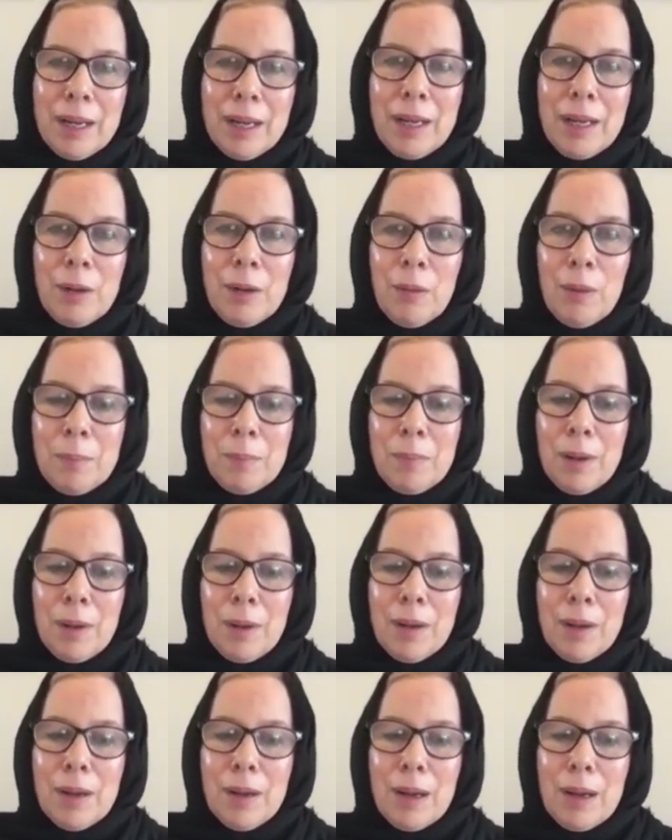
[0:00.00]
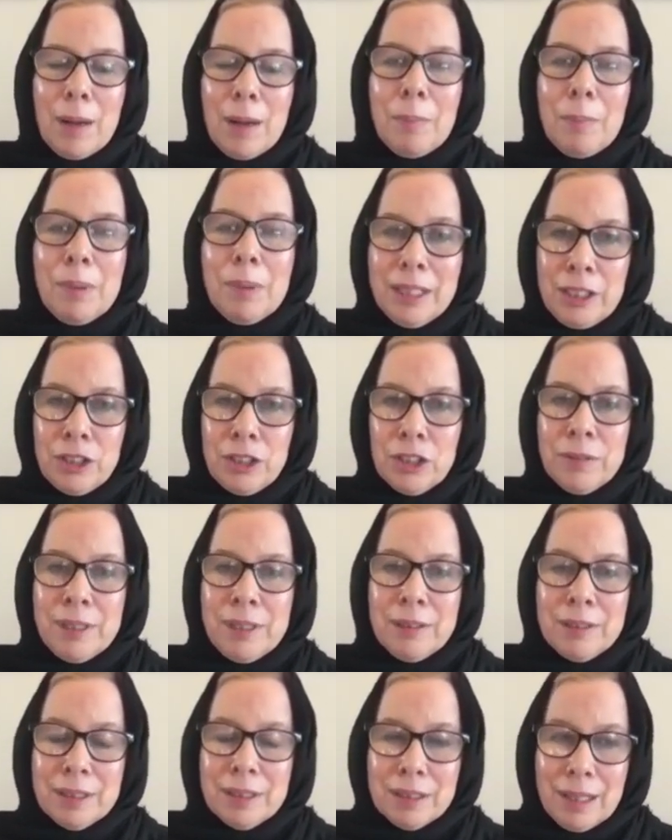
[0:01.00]
you know, a, a
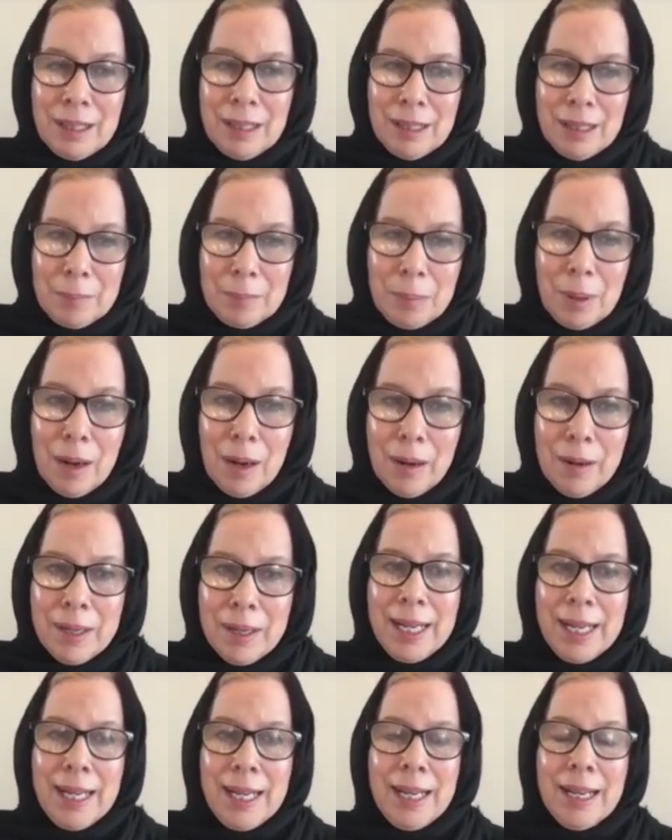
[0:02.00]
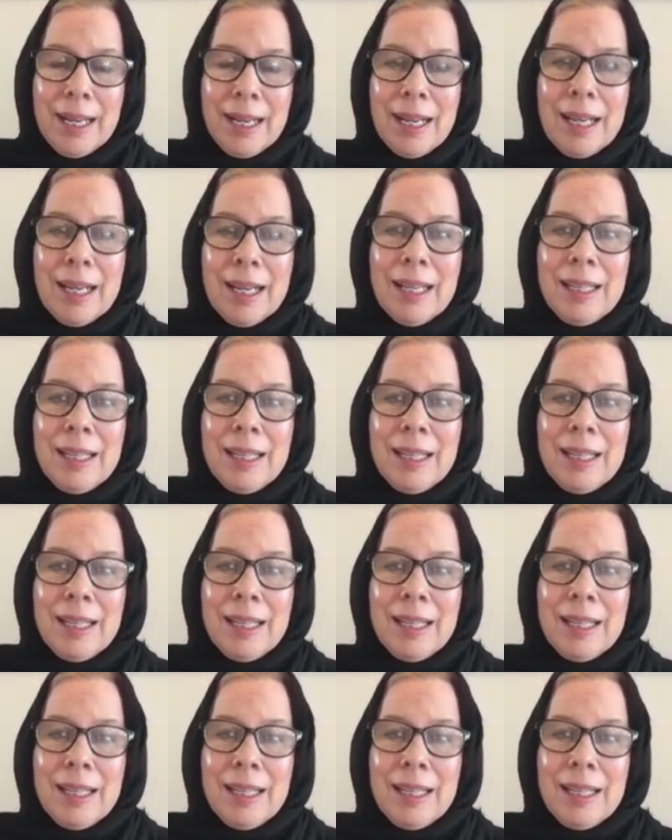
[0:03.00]
belligerent uh, party,